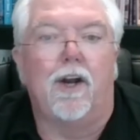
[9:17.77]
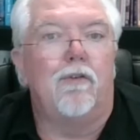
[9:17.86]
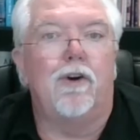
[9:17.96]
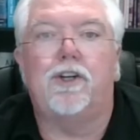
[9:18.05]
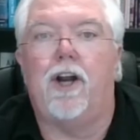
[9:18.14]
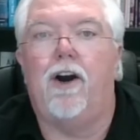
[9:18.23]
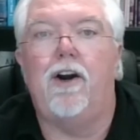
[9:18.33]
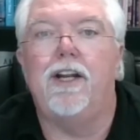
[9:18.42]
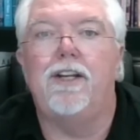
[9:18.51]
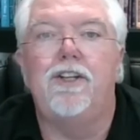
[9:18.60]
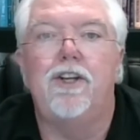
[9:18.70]

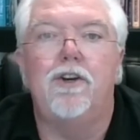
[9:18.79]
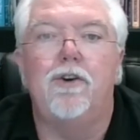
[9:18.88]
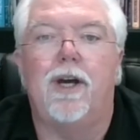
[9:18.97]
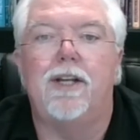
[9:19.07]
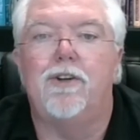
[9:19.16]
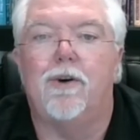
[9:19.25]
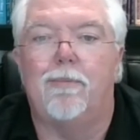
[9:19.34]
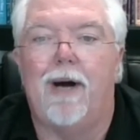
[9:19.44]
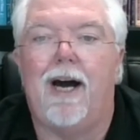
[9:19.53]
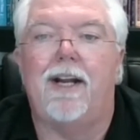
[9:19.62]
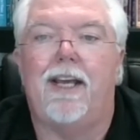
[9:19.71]
returning you and your
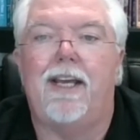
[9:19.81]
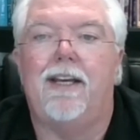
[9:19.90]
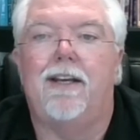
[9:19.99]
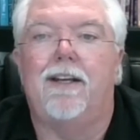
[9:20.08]
body